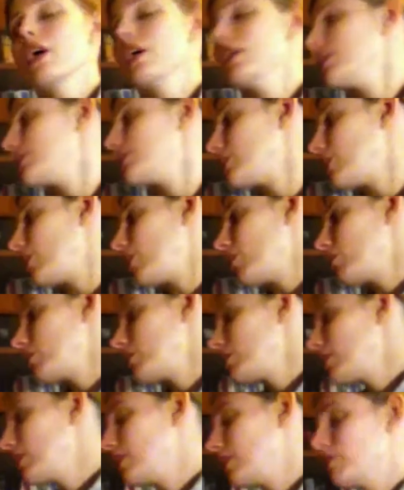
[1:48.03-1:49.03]
So,
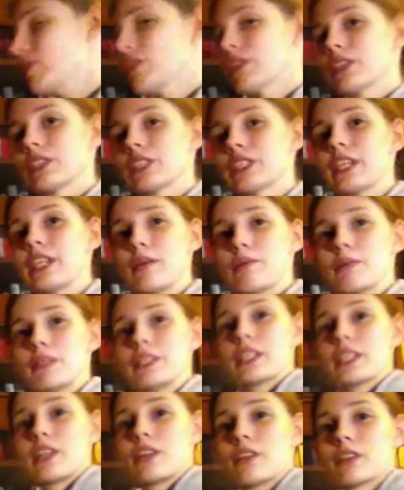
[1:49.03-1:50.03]
first step is
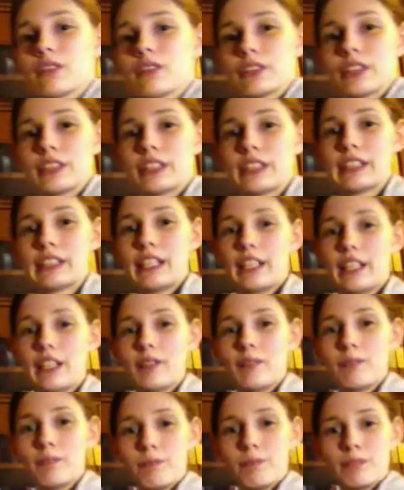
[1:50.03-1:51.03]
characters and
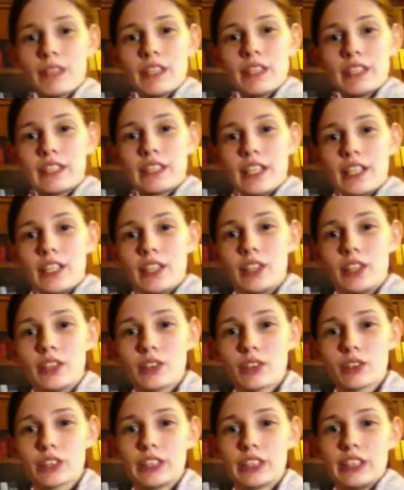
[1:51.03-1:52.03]
setting. Setting
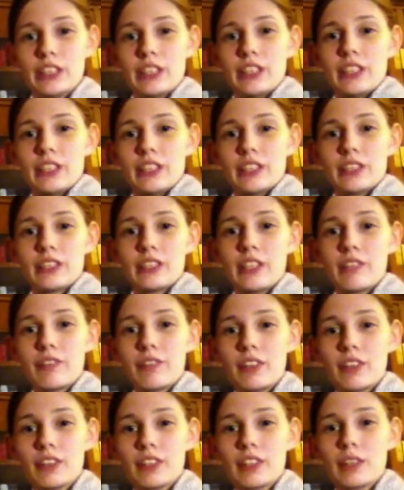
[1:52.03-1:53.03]
your scene is
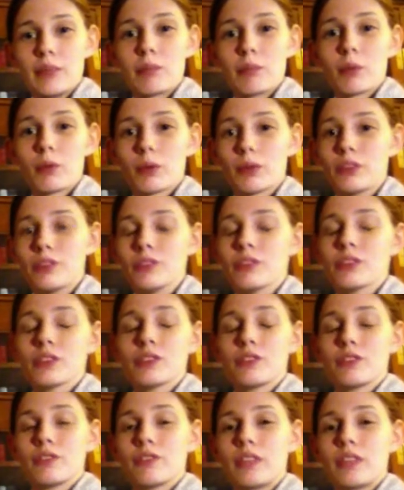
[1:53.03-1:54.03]
definitely important
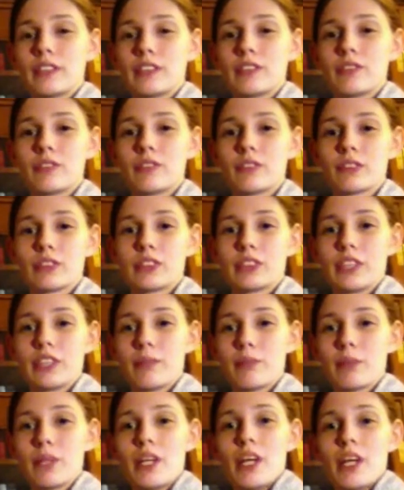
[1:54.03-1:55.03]
as the first step.